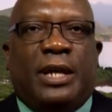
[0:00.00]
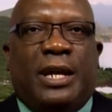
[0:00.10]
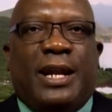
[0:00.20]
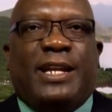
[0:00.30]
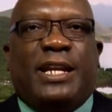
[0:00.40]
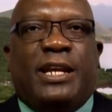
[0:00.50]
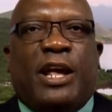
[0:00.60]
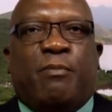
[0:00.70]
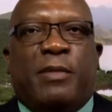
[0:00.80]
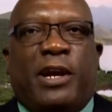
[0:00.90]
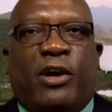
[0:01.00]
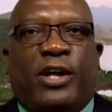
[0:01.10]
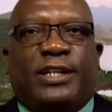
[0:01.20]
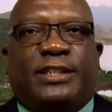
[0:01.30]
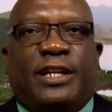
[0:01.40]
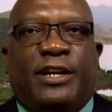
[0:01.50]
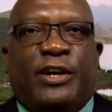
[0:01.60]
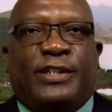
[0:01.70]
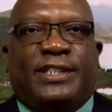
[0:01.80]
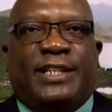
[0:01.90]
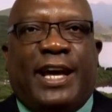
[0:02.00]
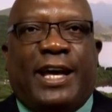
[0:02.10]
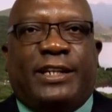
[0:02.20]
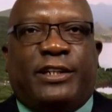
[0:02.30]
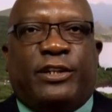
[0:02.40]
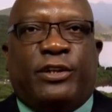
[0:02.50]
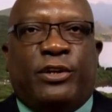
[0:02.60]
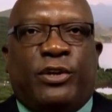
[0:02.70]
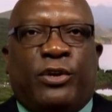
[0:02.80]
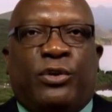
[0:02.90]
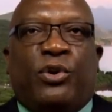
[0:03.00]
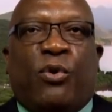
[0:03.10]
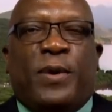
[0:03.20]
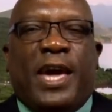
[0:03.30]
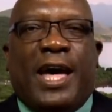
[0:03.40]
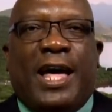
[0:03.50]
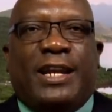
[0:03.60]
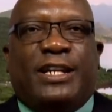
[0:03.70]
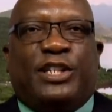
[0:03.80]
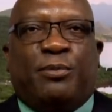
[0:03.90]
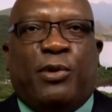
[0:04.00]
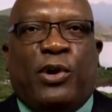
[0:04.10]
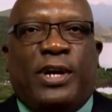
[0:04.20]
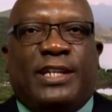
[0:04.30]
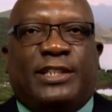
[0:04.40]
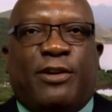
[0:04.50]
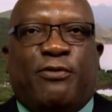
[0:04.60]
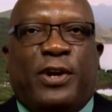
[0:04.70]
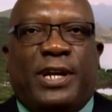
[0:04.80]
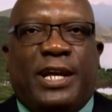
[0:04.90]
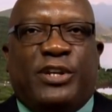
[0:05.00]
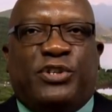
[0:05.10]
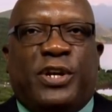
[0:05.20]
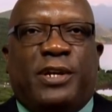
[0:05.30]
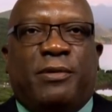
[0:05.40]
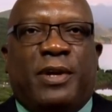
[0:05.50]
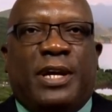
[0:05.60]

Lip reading: Let it not be lost on us that, though we are the smallest sovereign nation